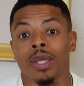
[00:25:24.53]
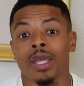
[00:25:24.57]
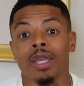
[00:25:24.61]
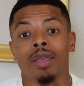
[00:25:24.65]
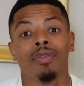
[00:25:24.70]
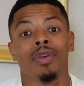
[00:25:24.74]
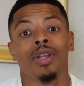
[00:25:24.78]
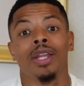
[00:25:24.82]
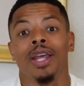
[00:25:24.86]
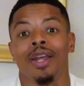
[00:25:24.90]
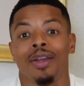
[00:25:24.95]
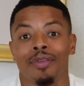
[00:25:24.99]

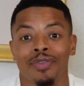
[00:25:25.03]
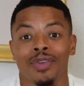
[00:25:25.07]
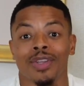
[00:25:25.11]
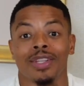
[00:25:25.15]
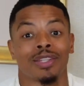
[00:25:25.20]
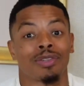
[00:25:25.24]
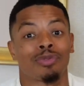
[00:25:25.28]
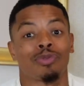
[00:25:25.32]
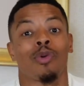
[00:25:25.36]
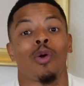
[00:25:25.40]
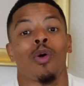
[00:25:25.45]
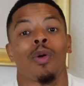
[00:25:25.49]
Even if
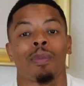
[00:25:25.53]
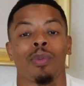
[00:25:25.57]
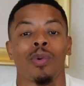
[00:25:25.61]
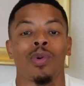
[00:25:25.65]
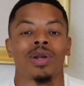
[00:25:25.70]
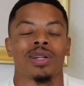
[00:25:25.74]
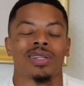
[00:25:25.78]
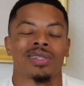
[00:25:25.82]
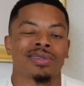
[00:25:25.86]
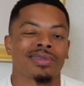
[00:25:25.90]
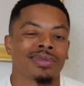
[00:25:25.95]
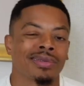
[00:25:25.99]
it's
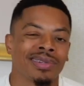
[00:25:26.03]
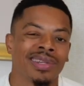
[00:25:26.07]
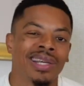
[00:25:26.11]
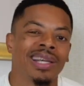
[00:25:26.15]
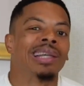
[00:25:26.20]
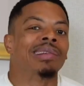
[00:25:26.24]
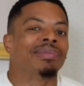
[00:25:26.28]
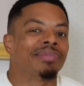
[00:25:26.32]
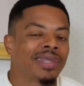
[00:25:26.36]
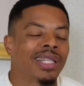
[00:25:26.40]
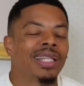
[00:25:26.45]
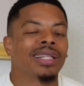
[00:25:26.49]
4.2,
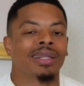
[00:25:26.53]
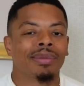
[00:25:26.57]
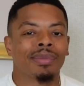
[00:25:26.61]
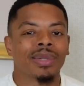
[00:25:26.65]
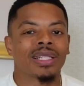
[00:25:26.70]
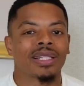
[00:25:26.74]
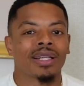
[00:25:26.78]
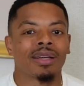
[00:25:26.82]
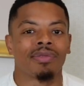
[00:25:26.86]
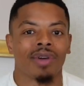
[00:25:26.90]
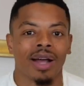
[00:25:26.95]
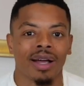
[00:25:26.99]
let
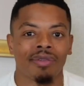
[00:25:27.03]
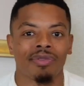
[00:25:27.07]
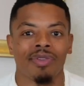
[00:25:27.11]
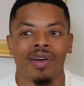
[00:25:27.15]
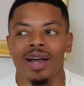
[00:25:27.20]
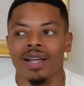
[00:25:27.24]
me see if I can